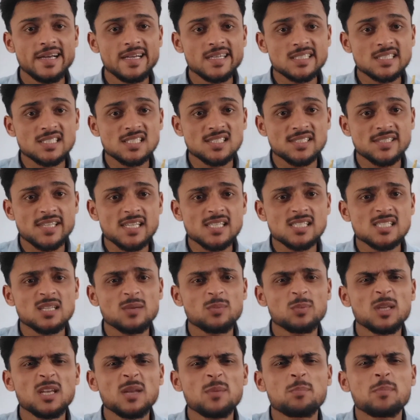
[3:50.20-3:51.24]
It's just
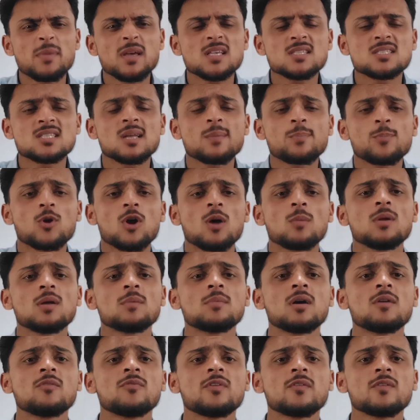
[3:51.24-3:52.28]
a very major
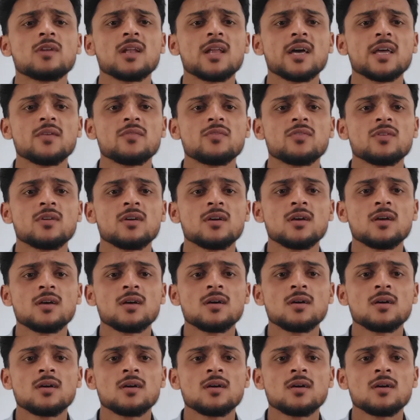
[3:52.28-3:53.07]
problem of our life.